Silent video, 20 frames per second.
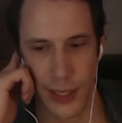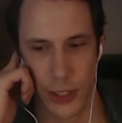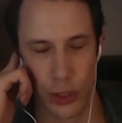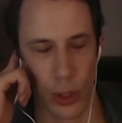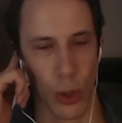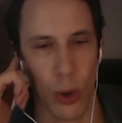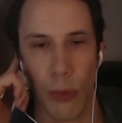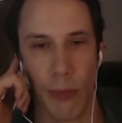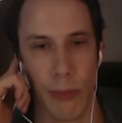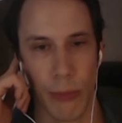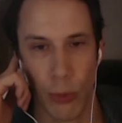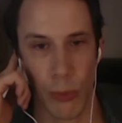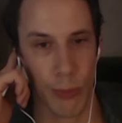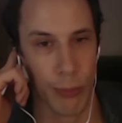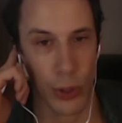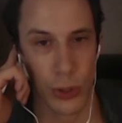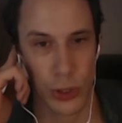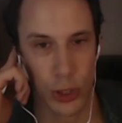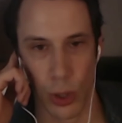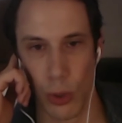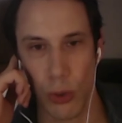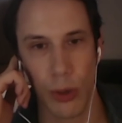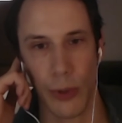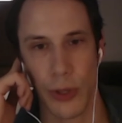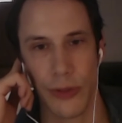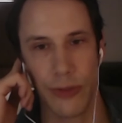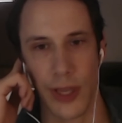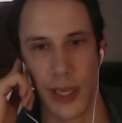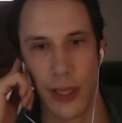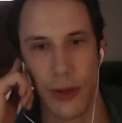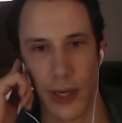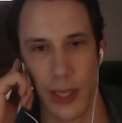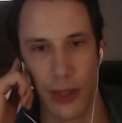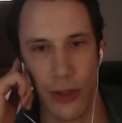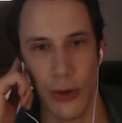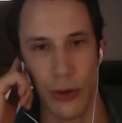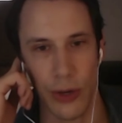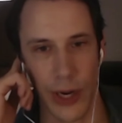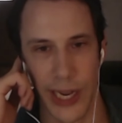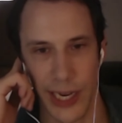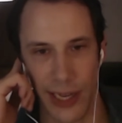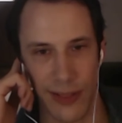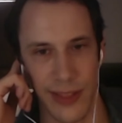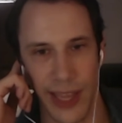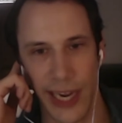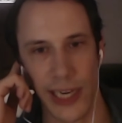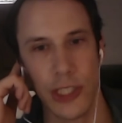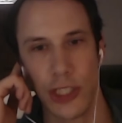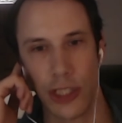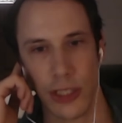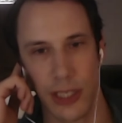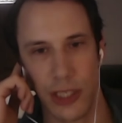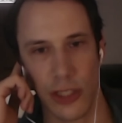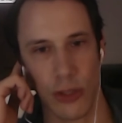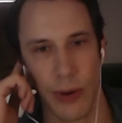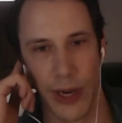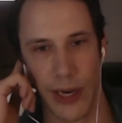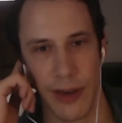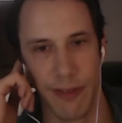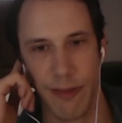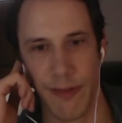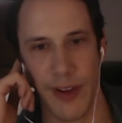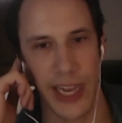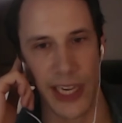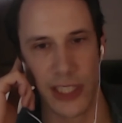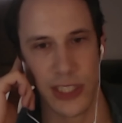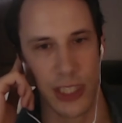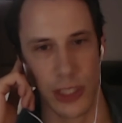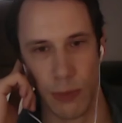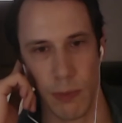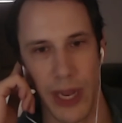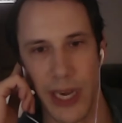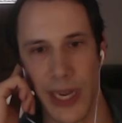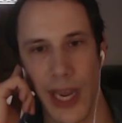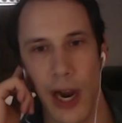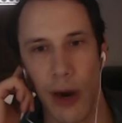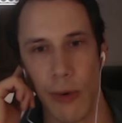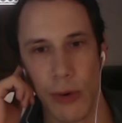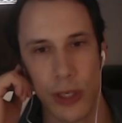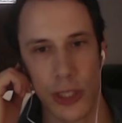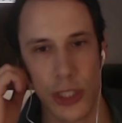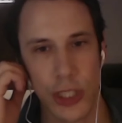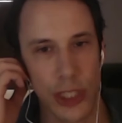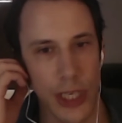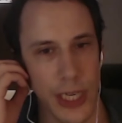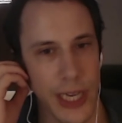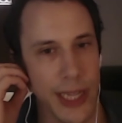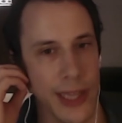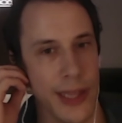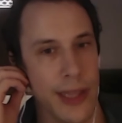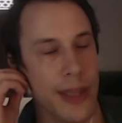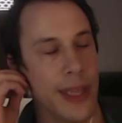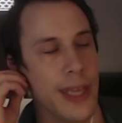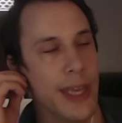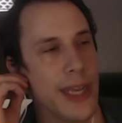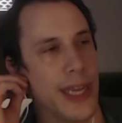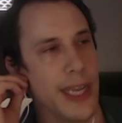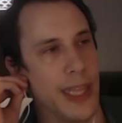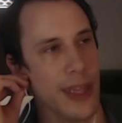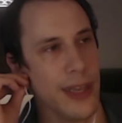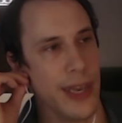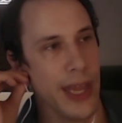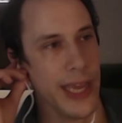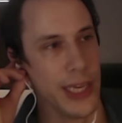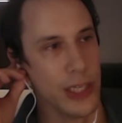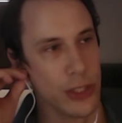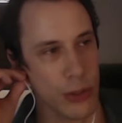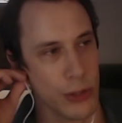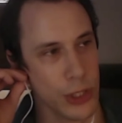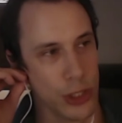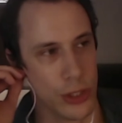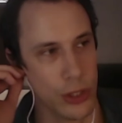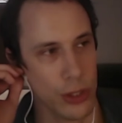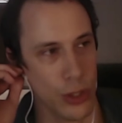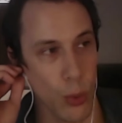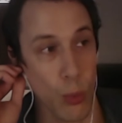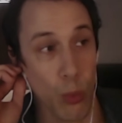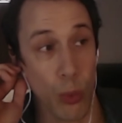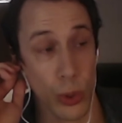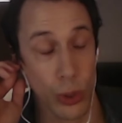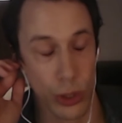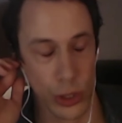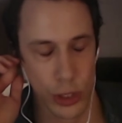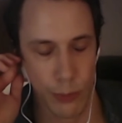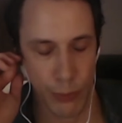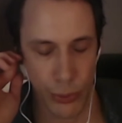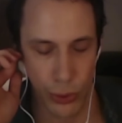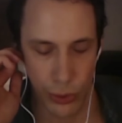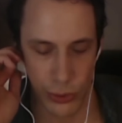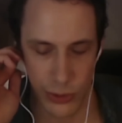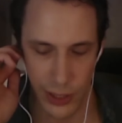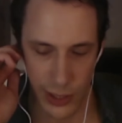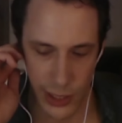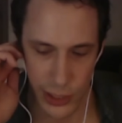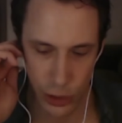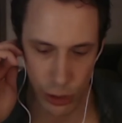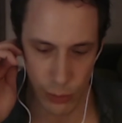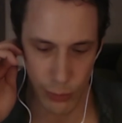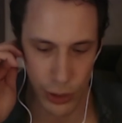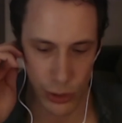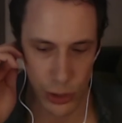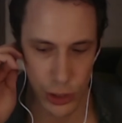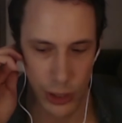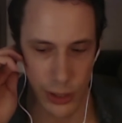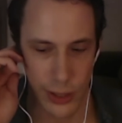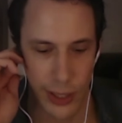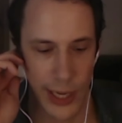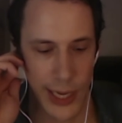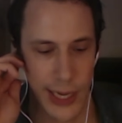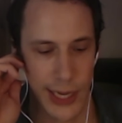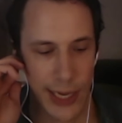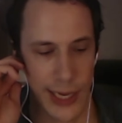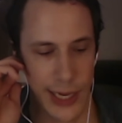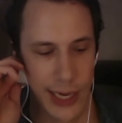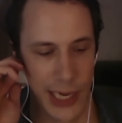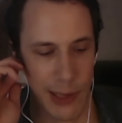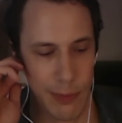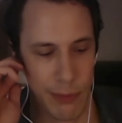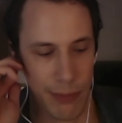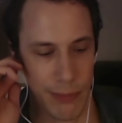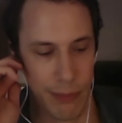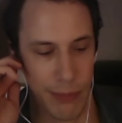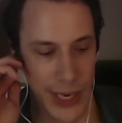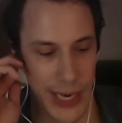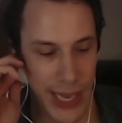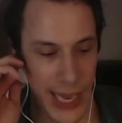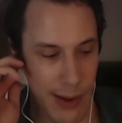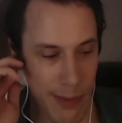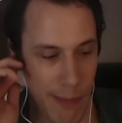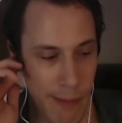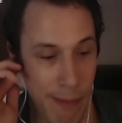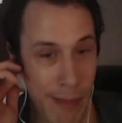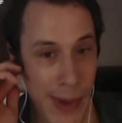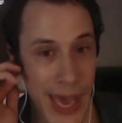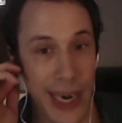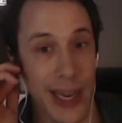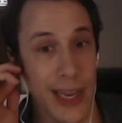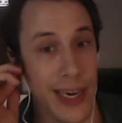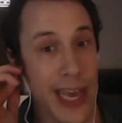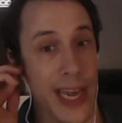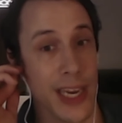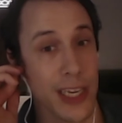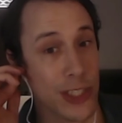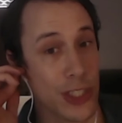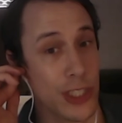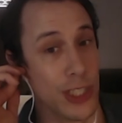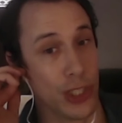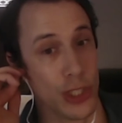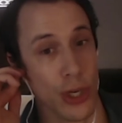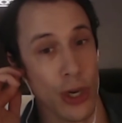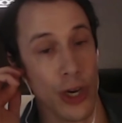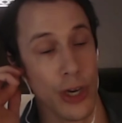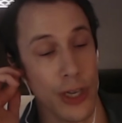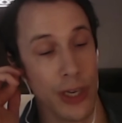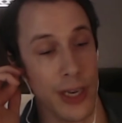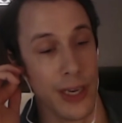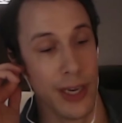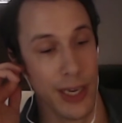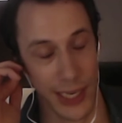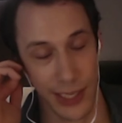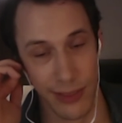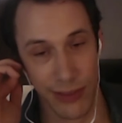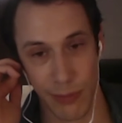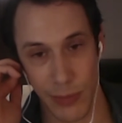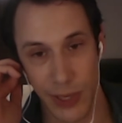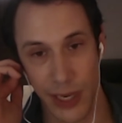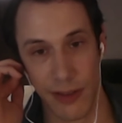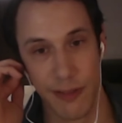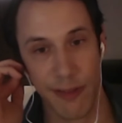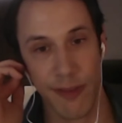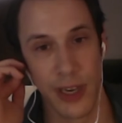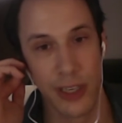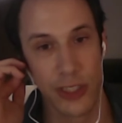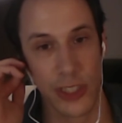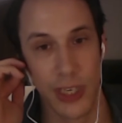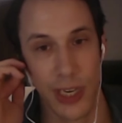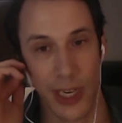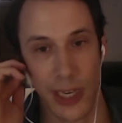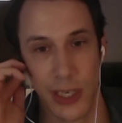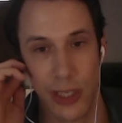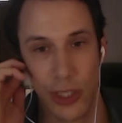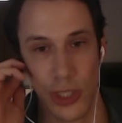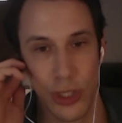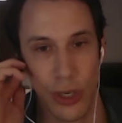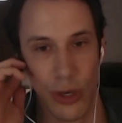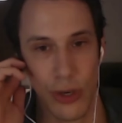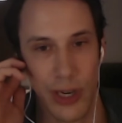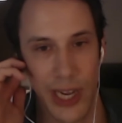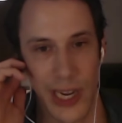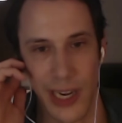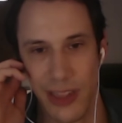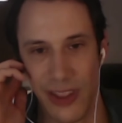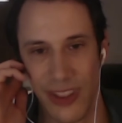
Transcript: it's the most horrible thing you can do. They intentionally try to fast as many hours in the day. So it's the worst protein distribution. But then meta-analysis on intermittent fasting showed that